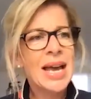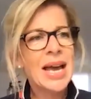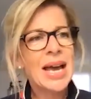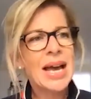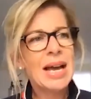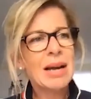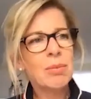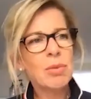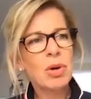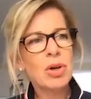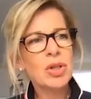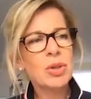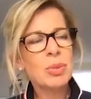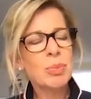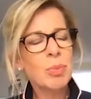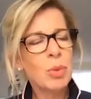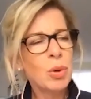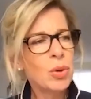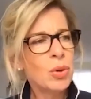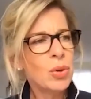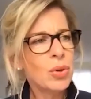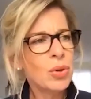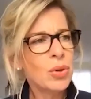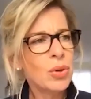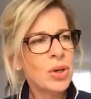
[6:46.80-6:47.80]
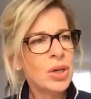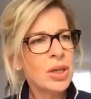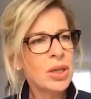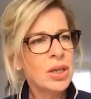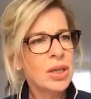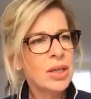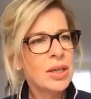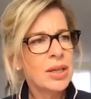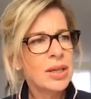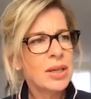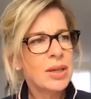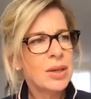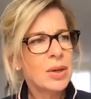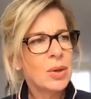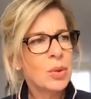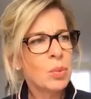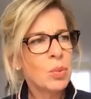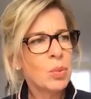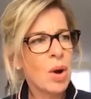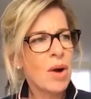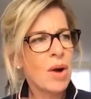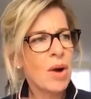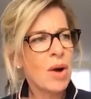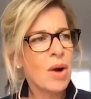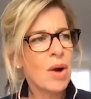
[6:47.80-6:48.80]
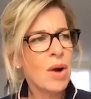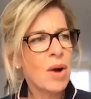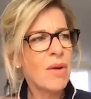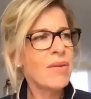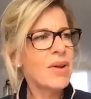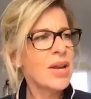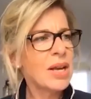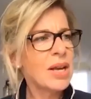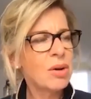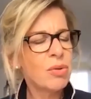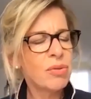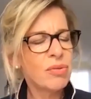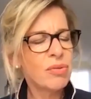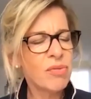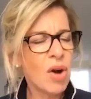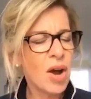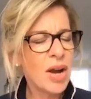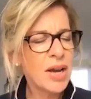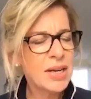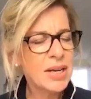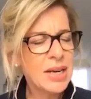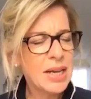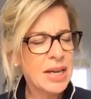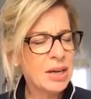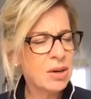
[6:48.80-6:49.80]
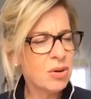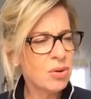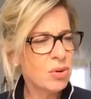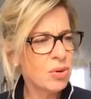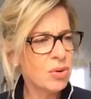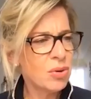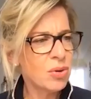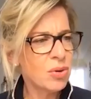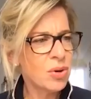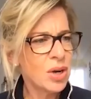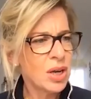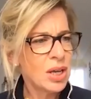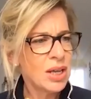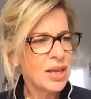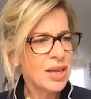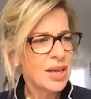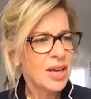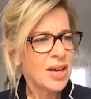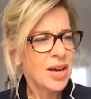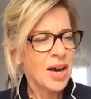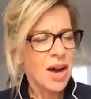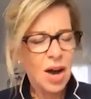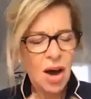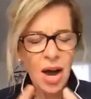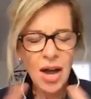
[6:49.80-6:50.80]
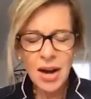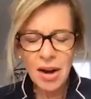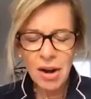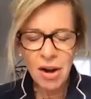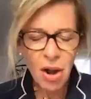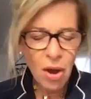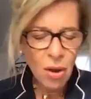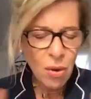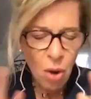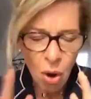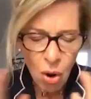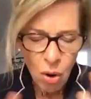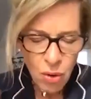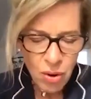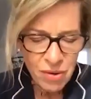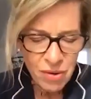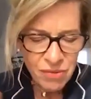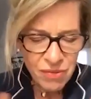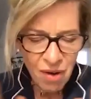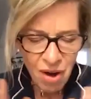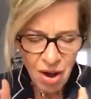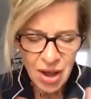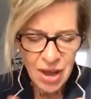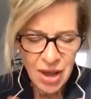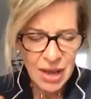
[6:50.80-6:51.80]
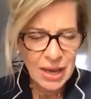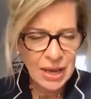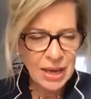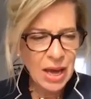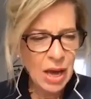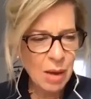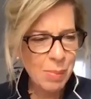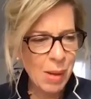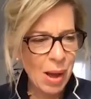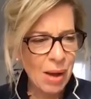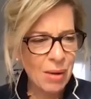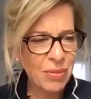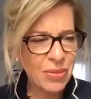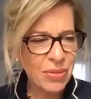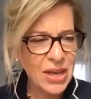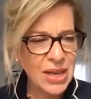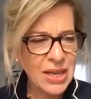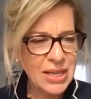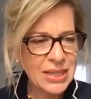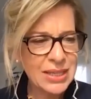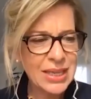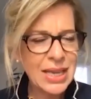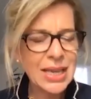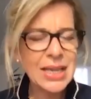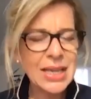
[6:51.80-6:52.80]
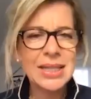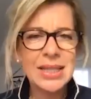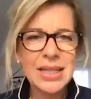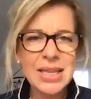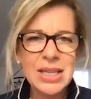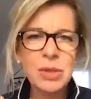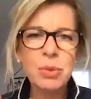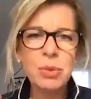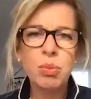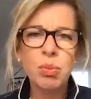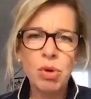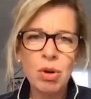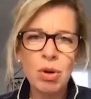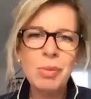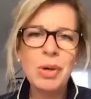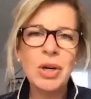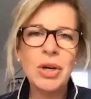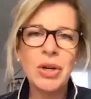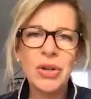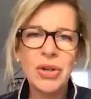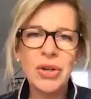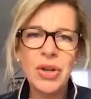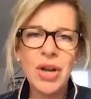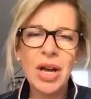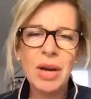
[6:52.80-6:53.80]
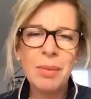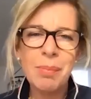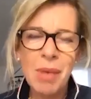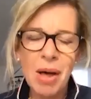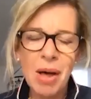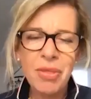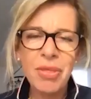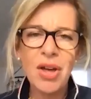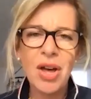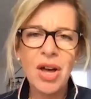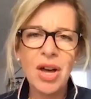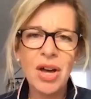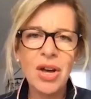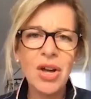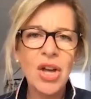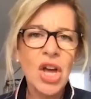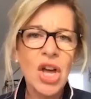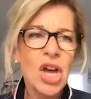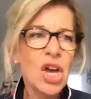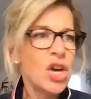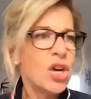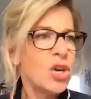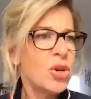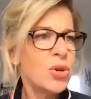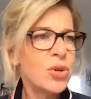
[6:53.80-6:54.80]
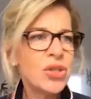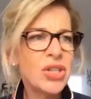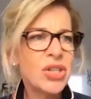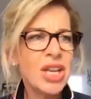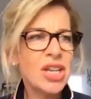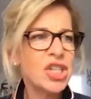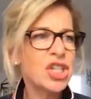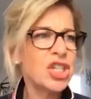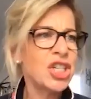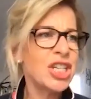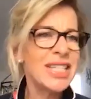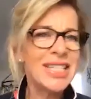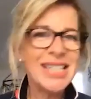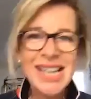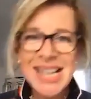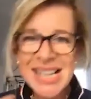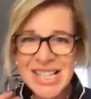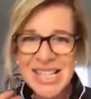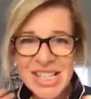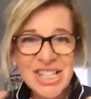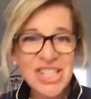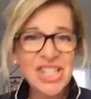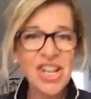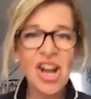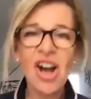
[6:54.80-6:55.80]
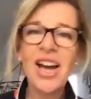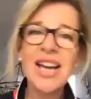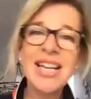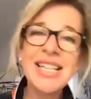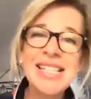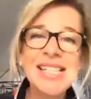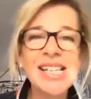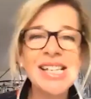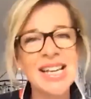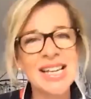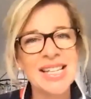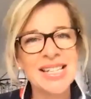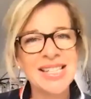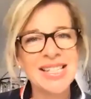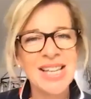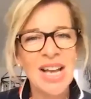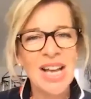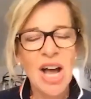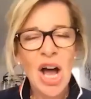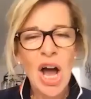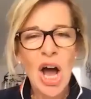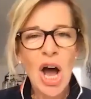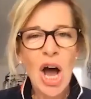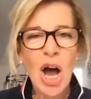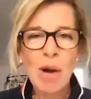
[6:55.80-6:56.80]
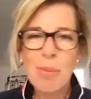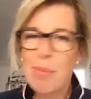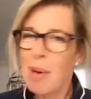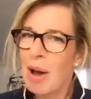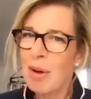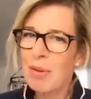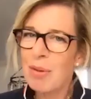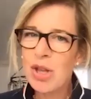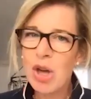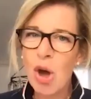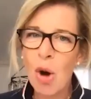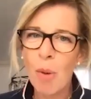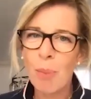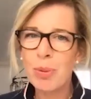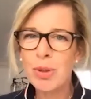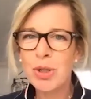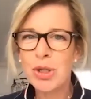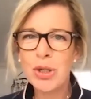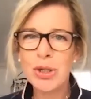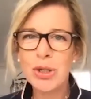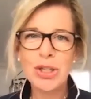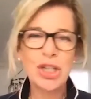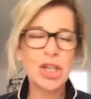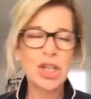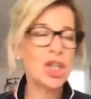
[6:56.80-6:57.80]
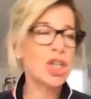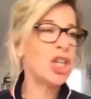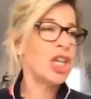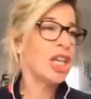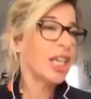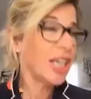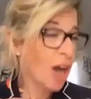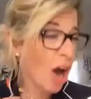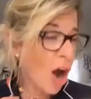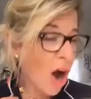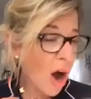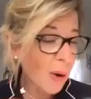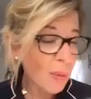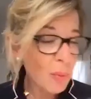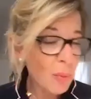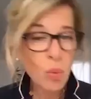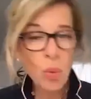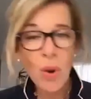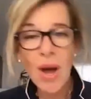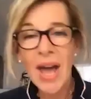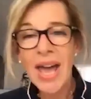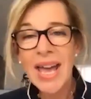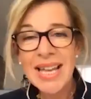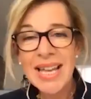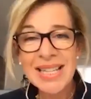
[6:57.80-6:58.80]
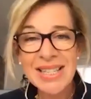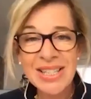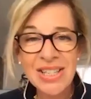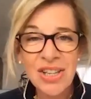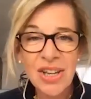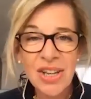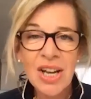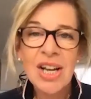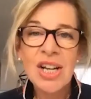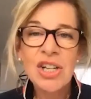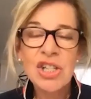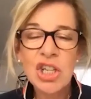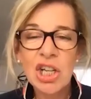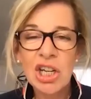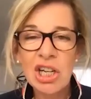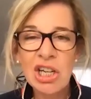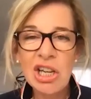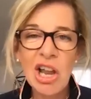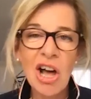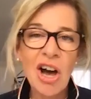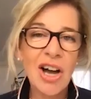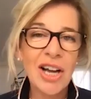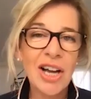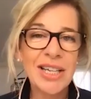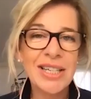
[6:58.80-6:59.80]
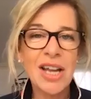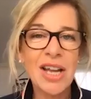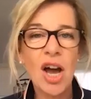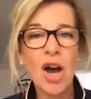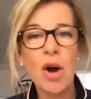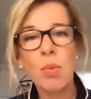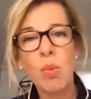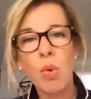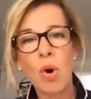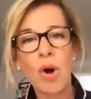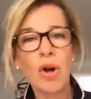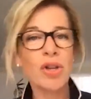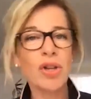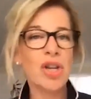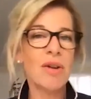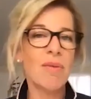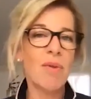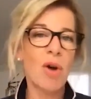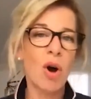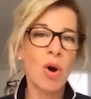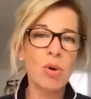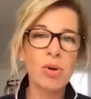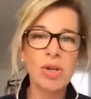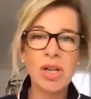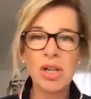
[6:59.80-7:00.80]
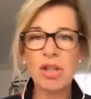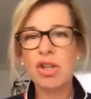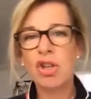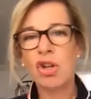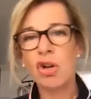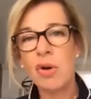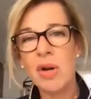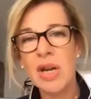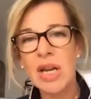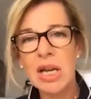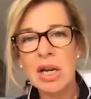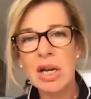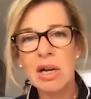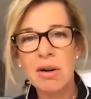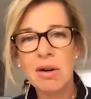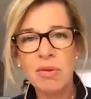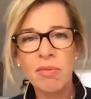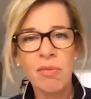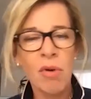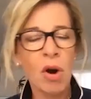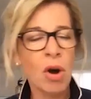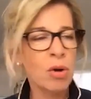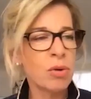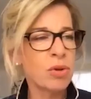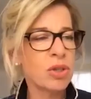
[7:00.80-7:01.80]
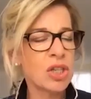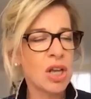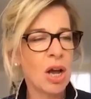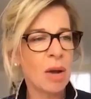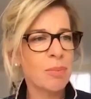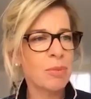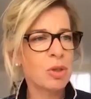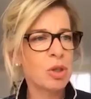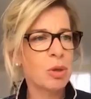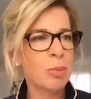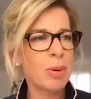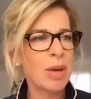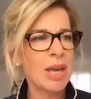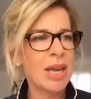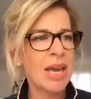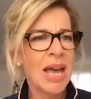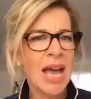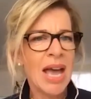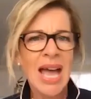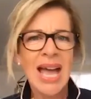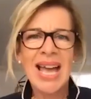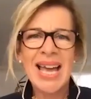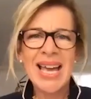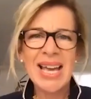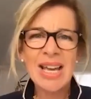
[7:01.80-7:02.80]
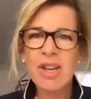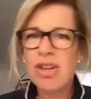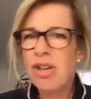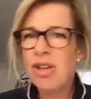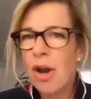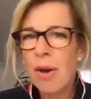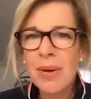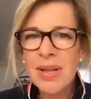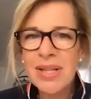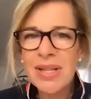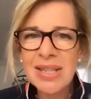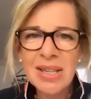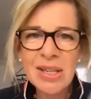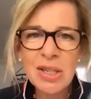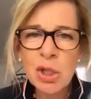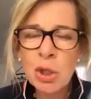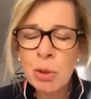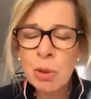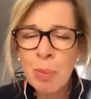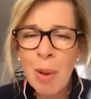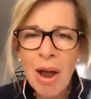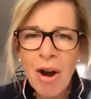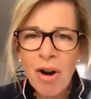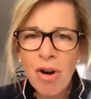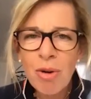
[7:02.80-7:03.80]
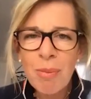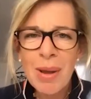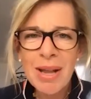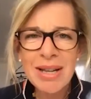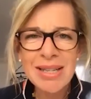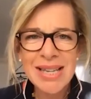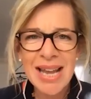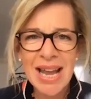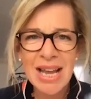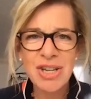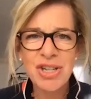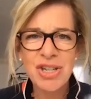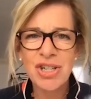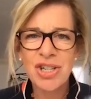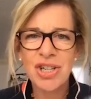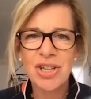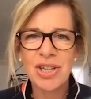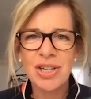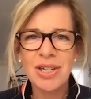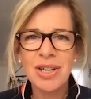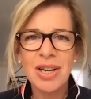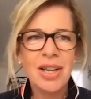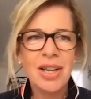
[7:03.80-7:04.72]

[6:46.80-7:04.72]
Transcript: And what's more worrying or frightening or I don't know, horrifying about this is this woman, a mother, who says she's excited about the opportunity. She can't wait to line her one year old and three year olds up to be, you know, it's experimentation.